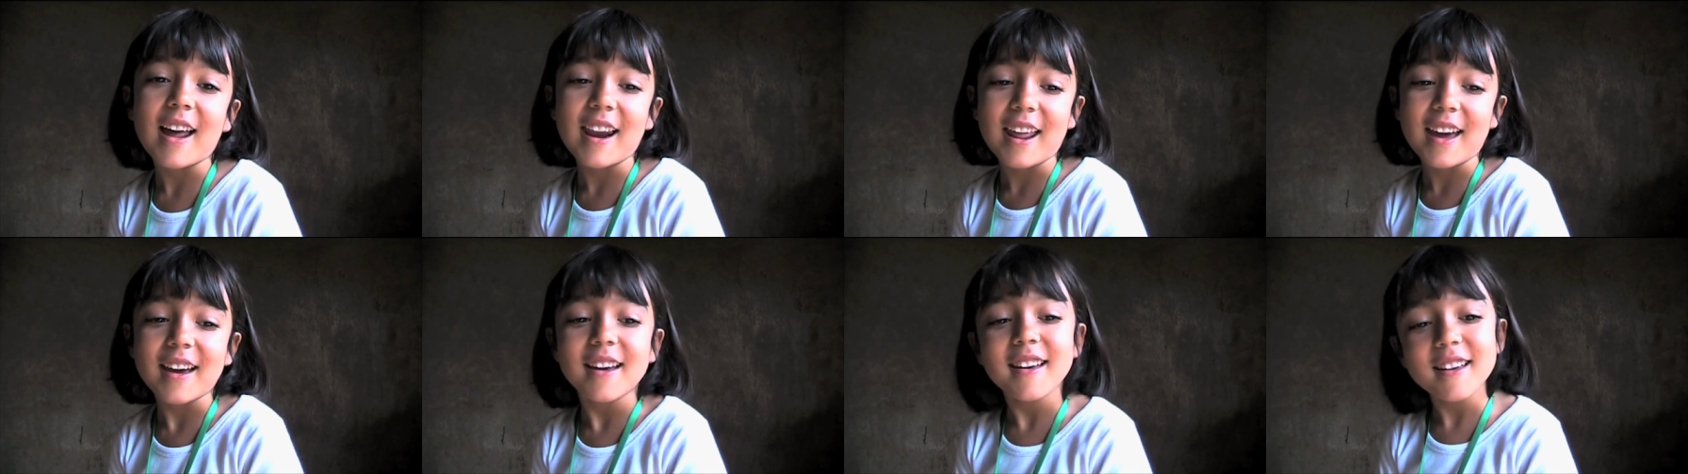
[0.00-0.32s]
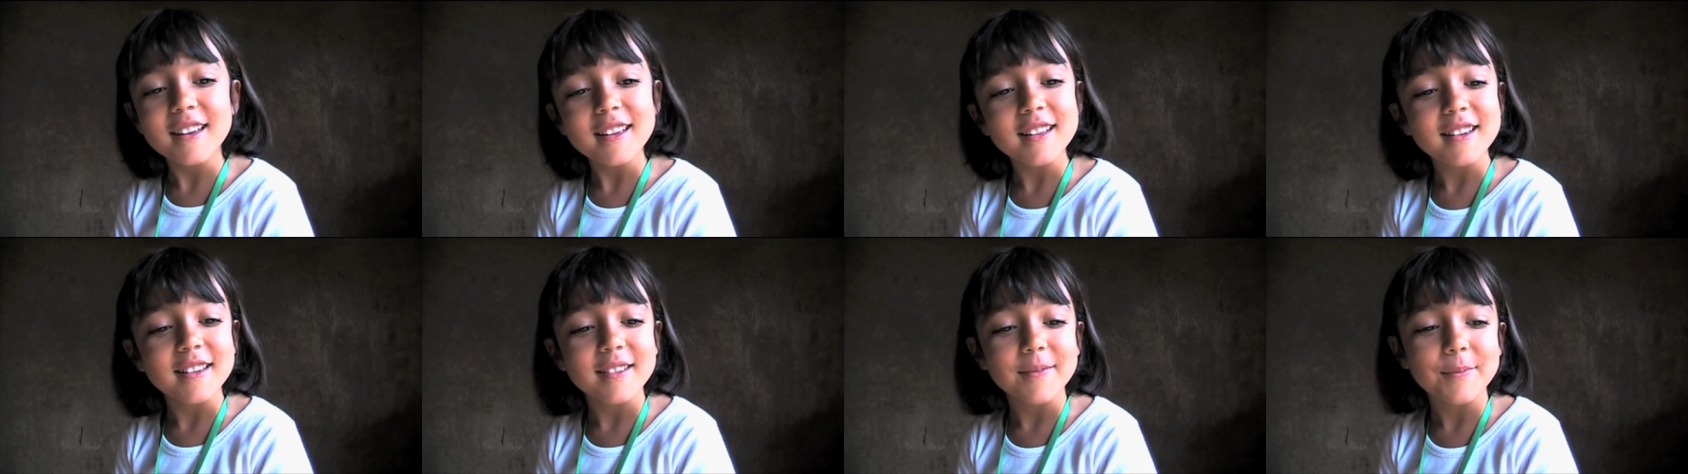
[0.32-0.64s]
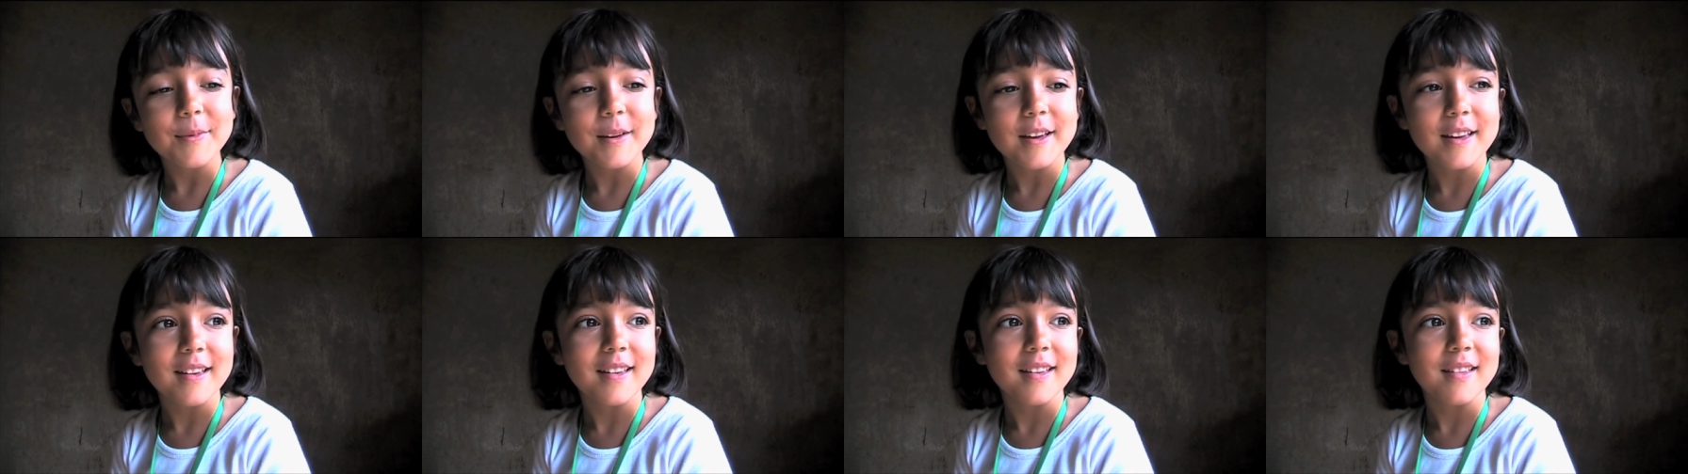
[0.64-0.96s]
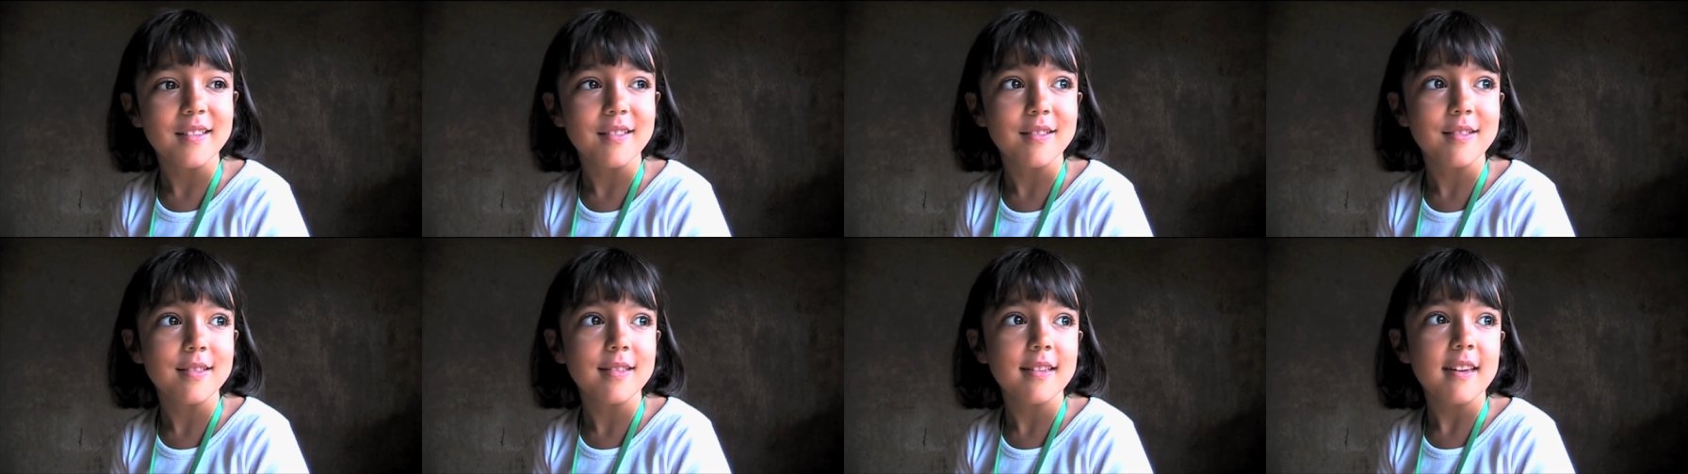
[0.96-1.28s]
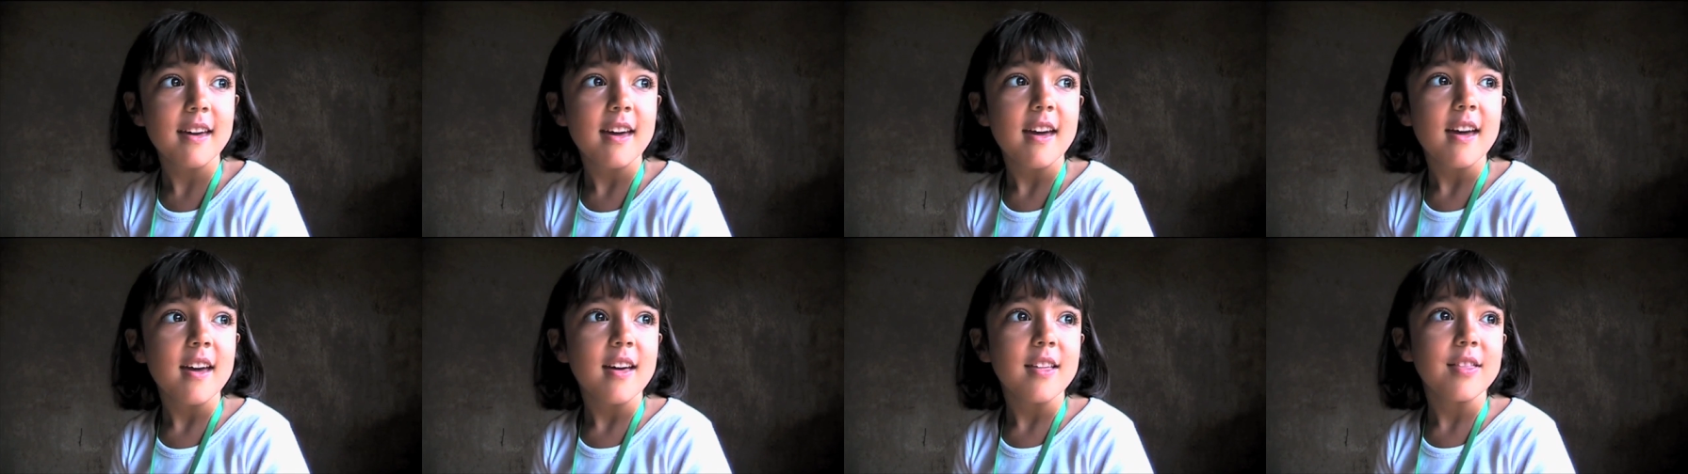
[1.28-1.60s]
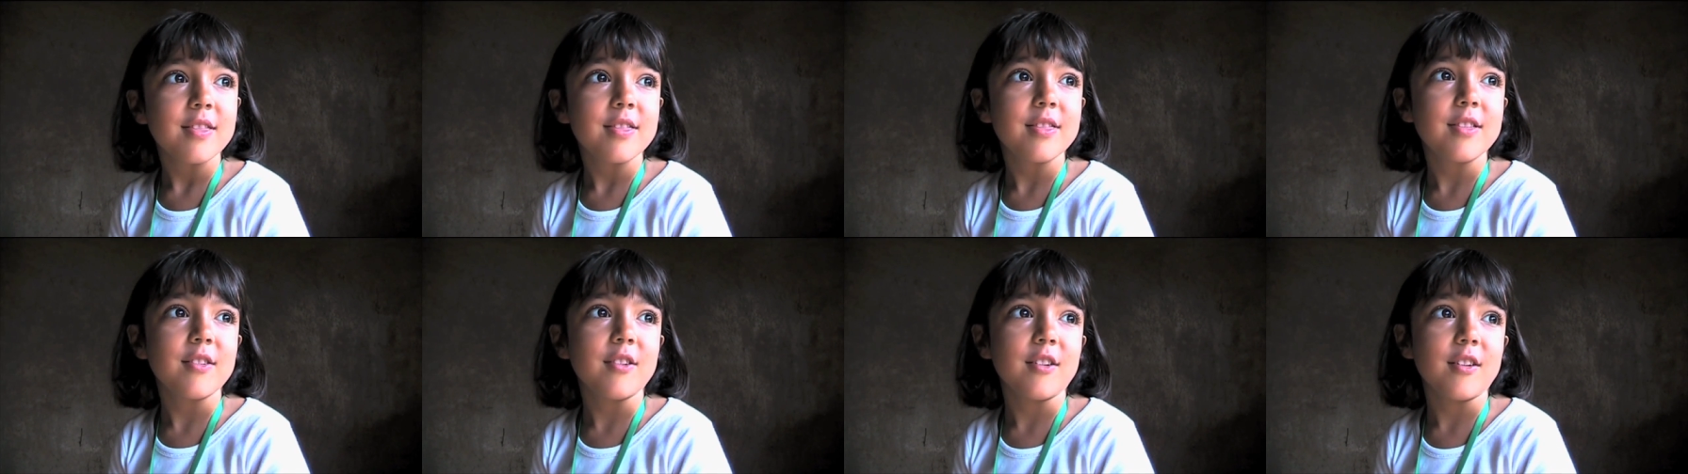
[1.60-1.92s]
I like it because
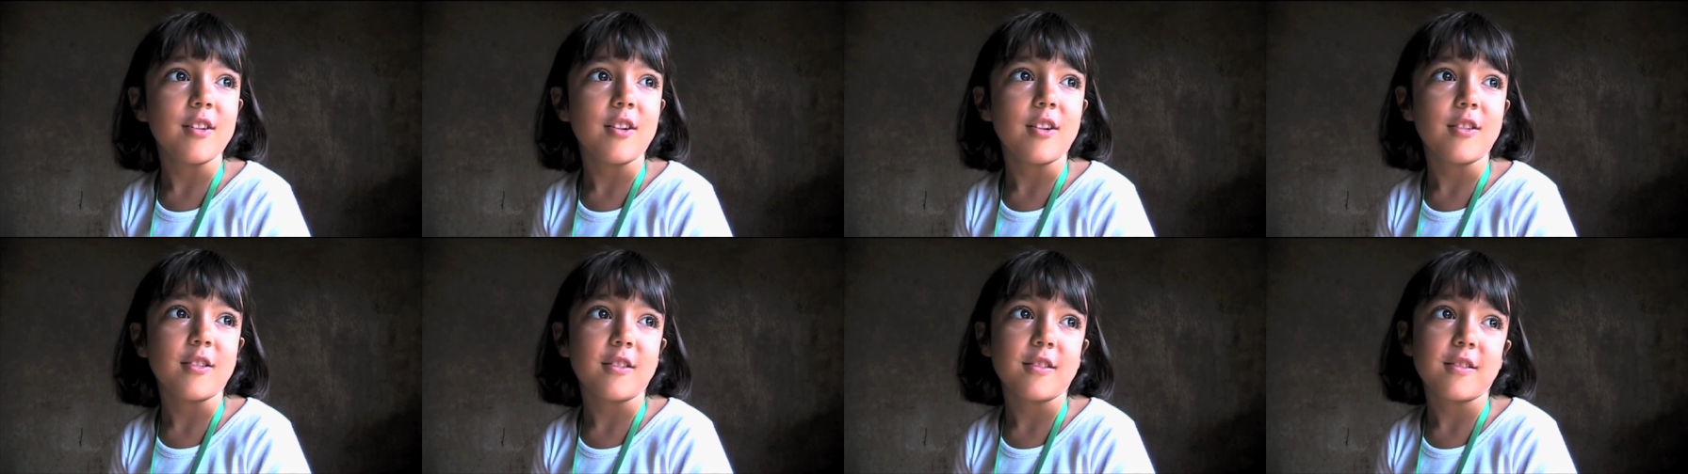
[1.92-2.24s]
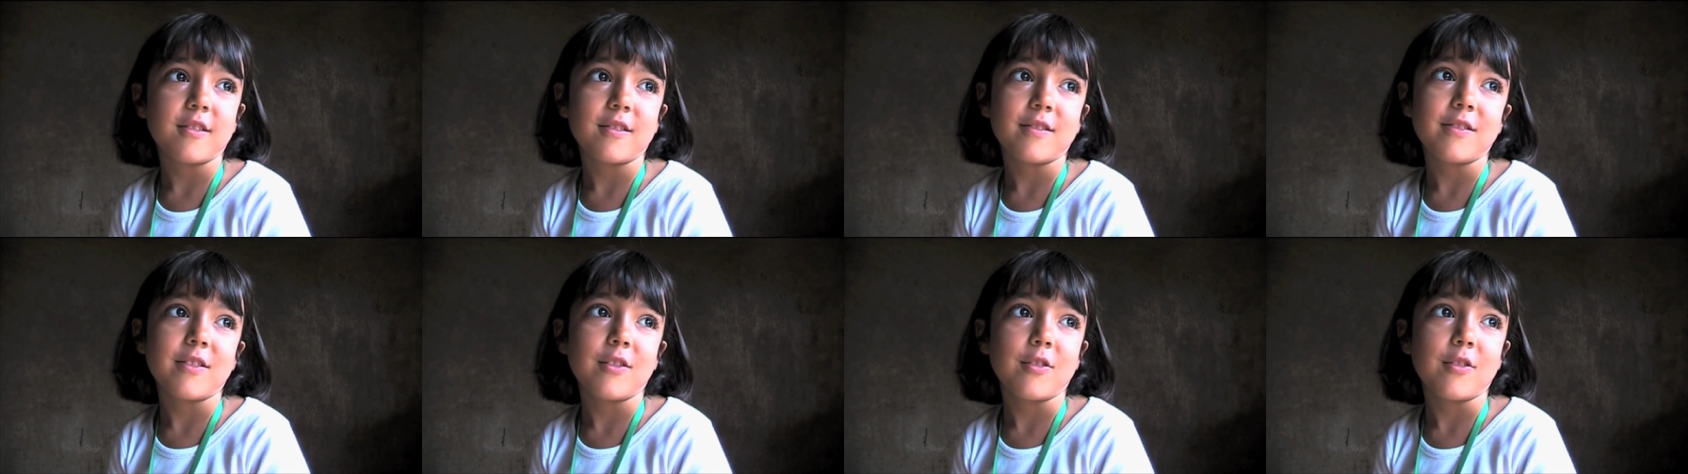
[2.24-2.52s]
there are lots,